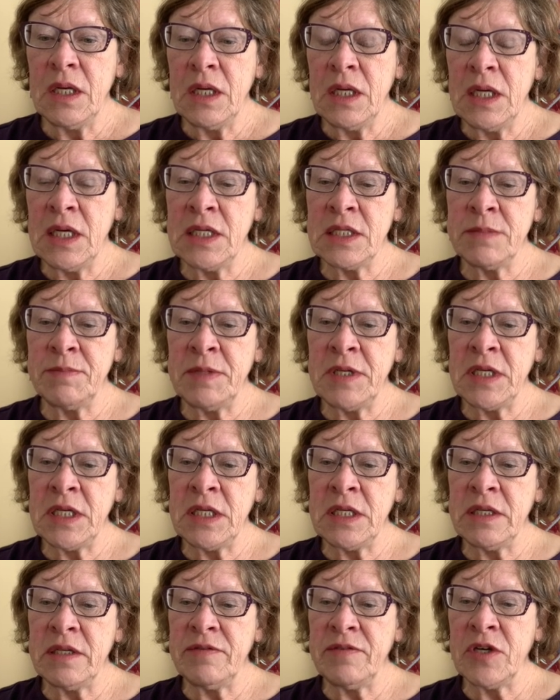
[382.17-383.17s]
It's
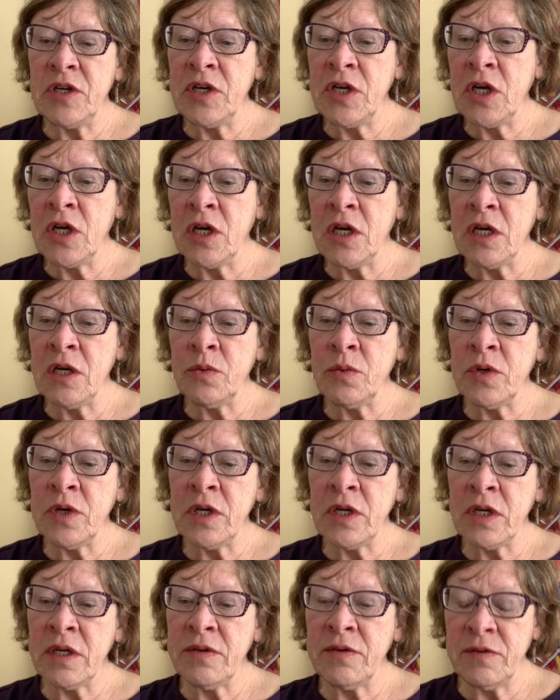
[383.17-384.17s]
been very hard
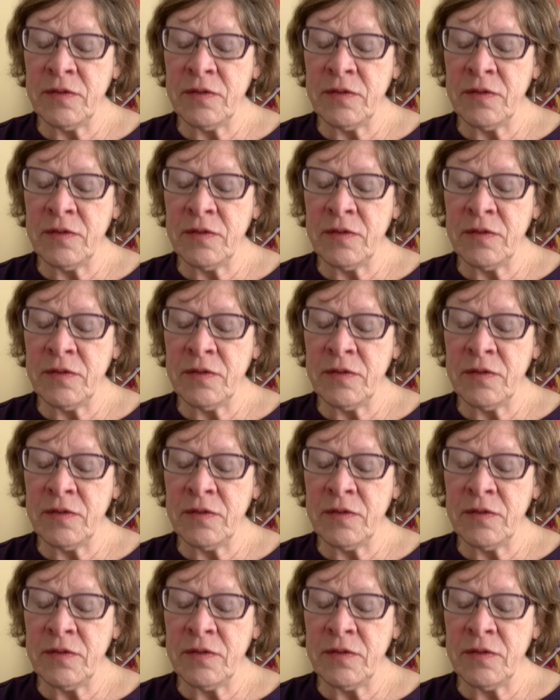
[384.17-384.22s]
work